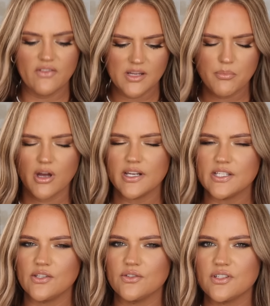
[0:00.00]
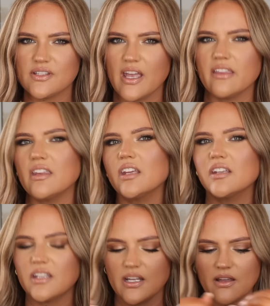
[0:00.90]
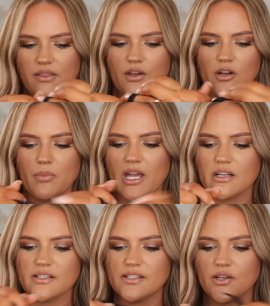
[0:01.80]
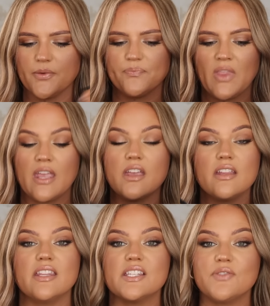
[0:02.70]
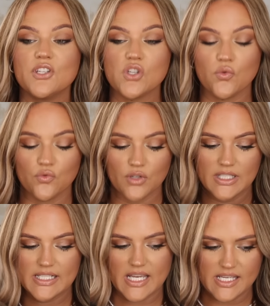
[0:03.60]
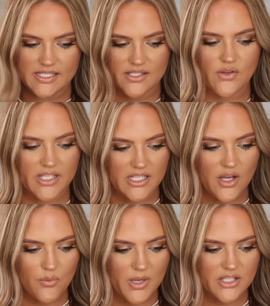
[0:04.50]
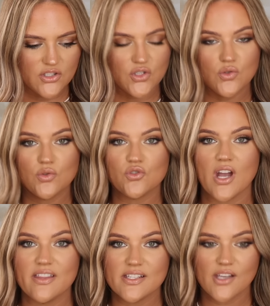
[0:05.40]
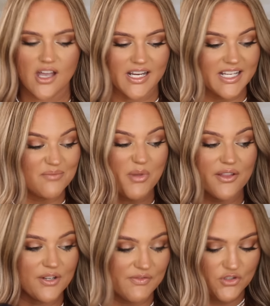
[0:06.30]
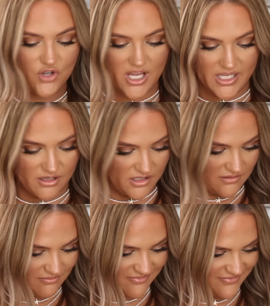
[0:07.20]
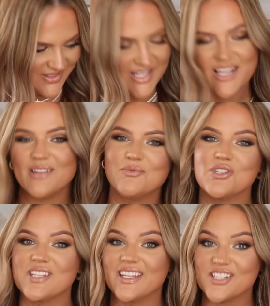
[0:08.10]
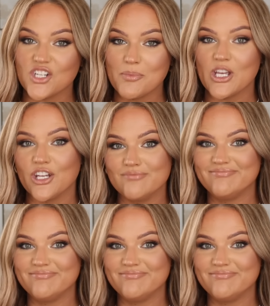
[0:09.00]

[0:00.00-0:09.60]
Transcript: have any bodysuits, I think, in a thong back. So this feels really nice, so I cannot wait to try this on. I didn't bother even trying it on. I'm just like, it's gonna be good.